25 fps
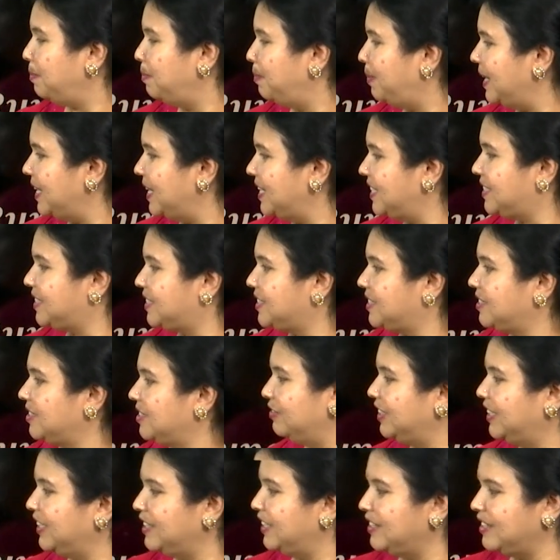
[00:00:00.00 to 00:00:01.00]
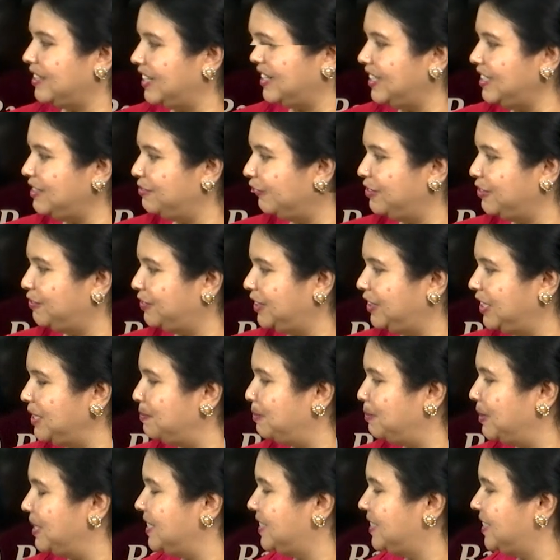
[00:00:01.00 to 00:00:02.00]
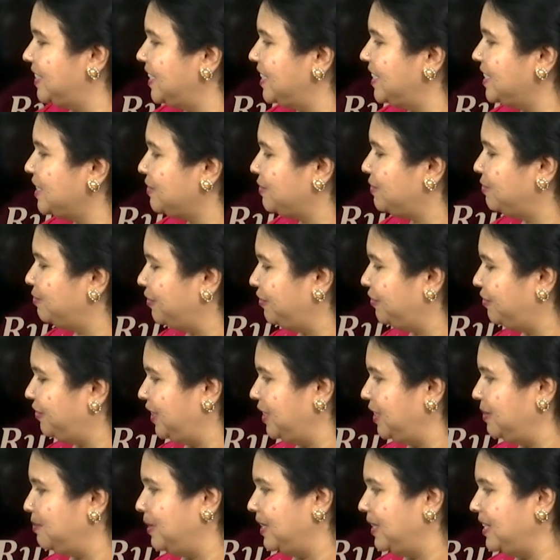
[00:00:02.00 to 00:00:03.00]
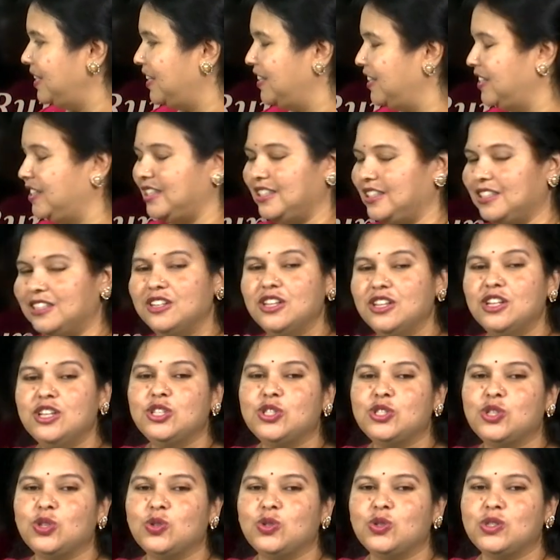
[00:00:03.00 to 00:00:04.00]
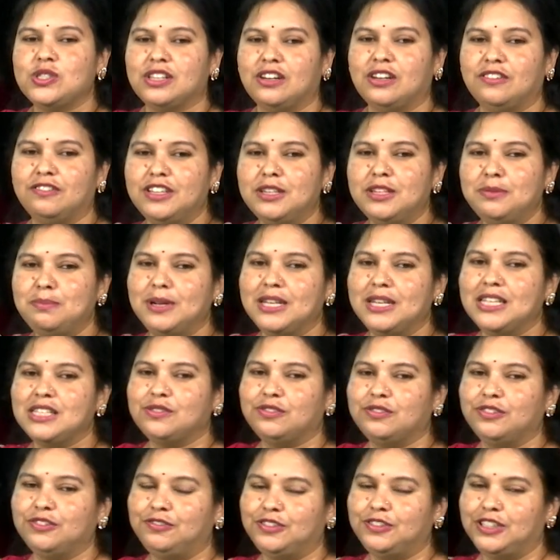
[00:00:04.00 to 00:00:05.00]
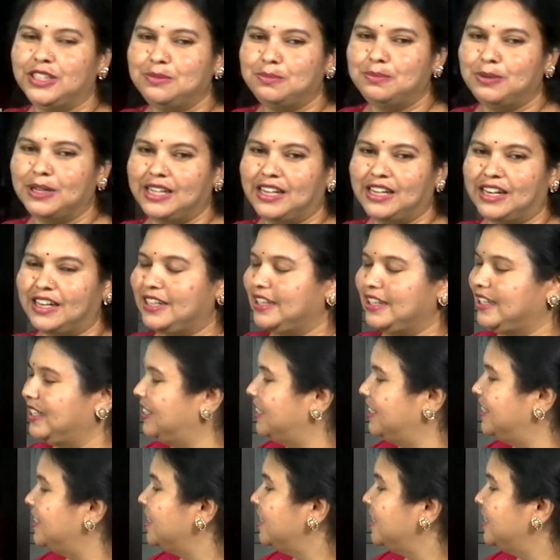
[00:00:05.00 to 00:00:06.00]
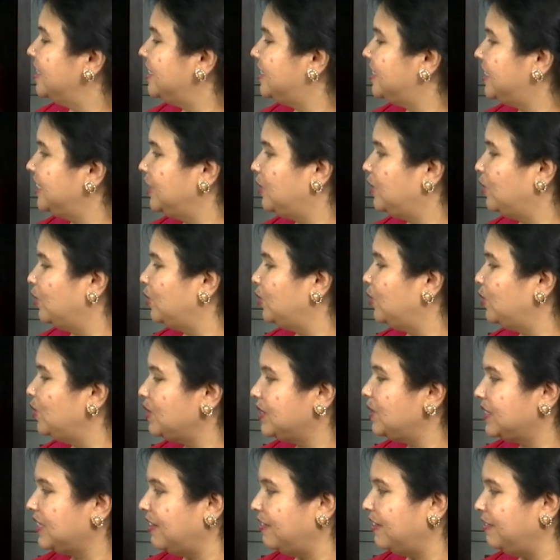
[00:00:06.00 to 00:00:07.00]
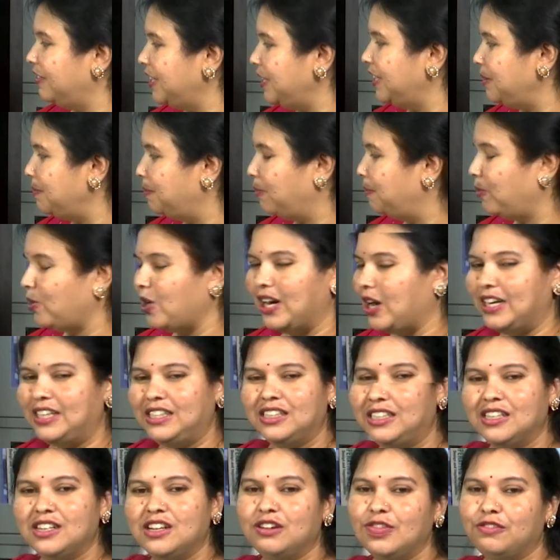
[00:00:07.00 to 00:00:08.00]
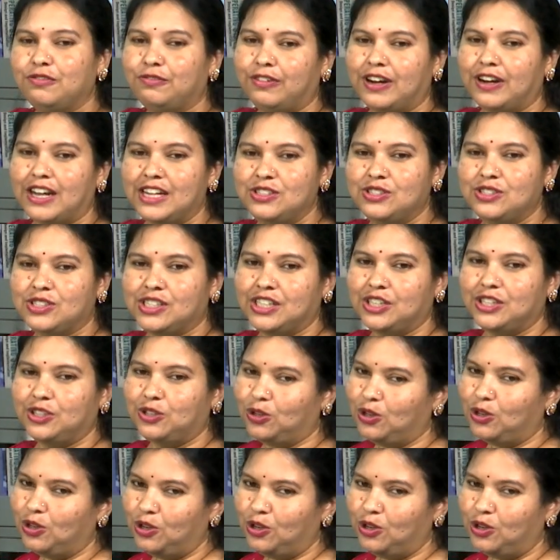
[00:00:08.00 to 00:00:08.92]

plus, we can write 50 paise as 50 by 100. So, 7 plus 50 by 100 is equal to 7.50